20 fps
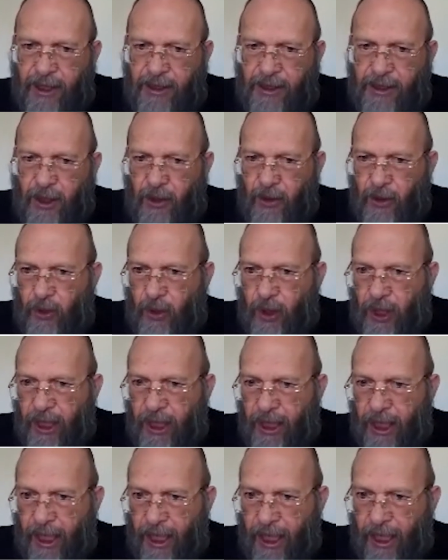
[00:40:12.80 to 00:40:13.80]
So you
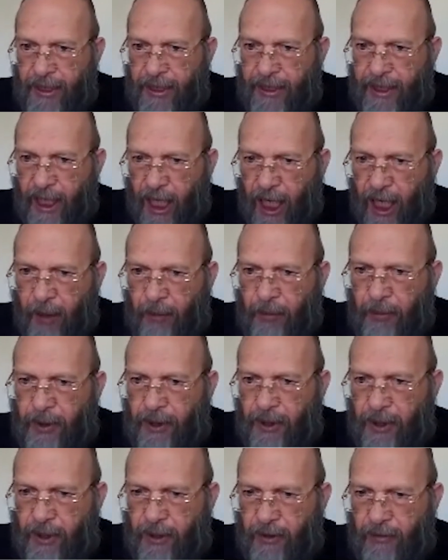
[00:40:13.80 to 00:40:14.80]
end up
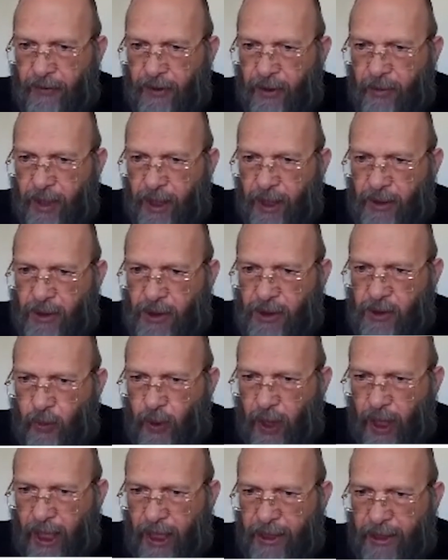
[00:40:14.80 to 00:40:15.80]
p minus
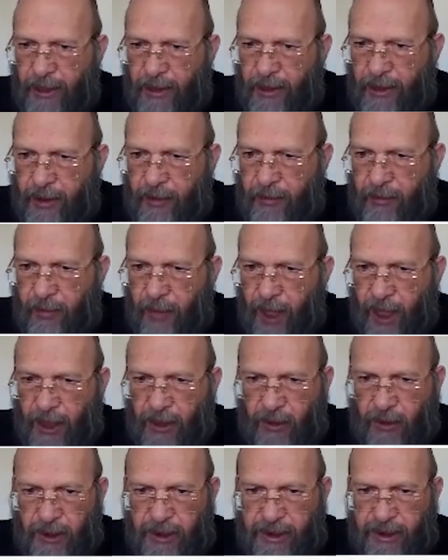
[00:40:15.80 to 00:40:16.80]
1
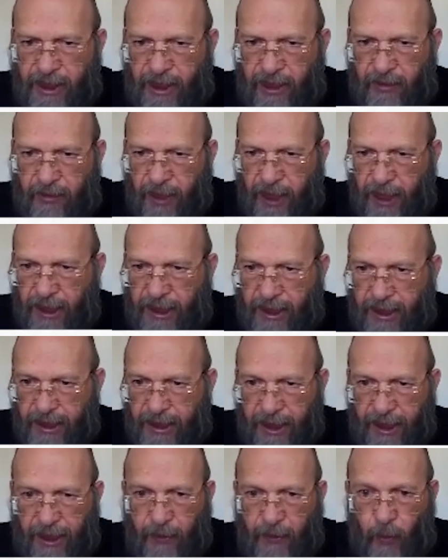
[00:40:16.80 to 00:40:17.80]
minus sigma
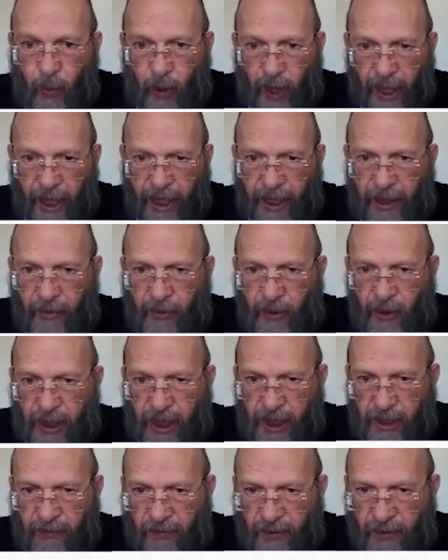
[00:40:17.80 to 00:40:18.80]
3y. We'll
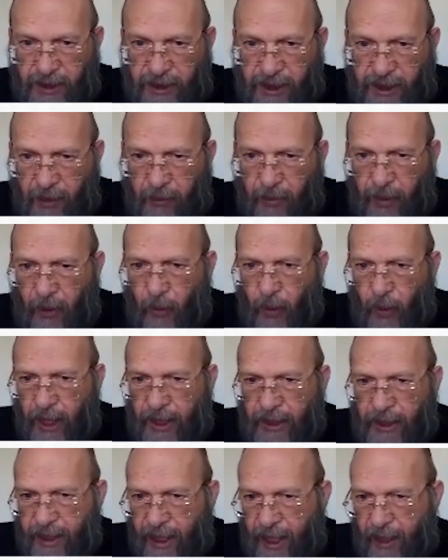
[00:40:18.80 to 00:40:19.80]
get sigma
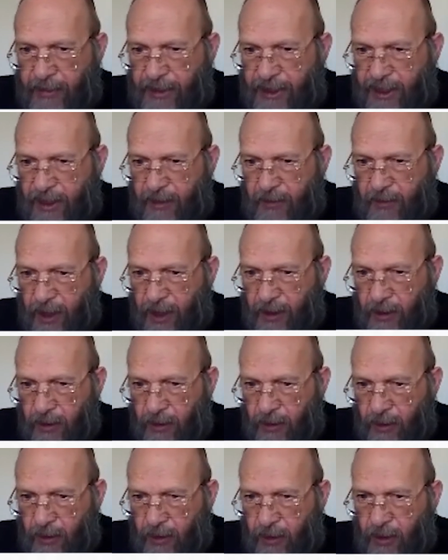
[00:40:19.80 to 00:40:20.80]
1 times sigma
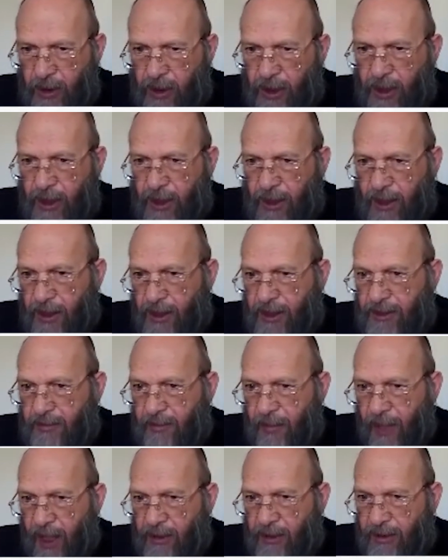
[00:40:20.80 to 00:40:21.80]
2 is
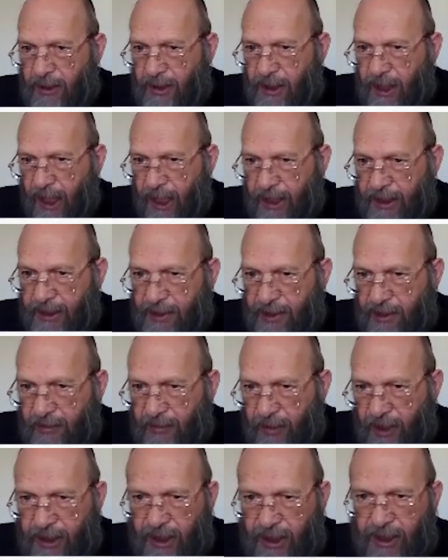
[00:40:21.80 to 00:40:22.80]
minus I
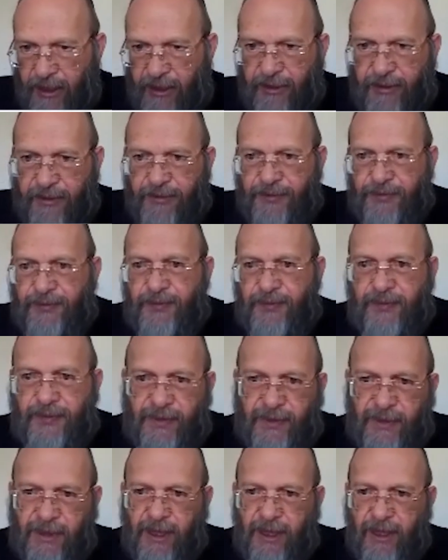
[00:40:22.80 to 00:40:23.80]
sigma 3,
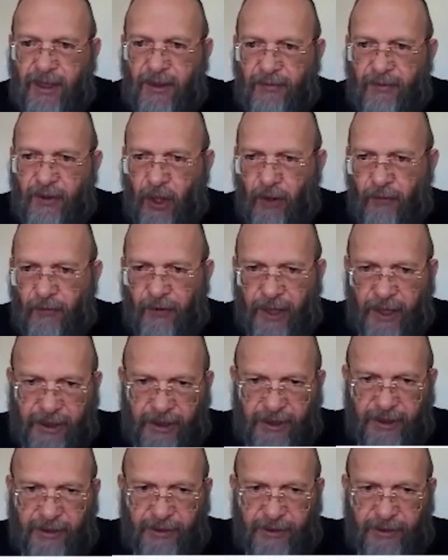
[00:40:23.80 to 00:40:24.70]
phi of x.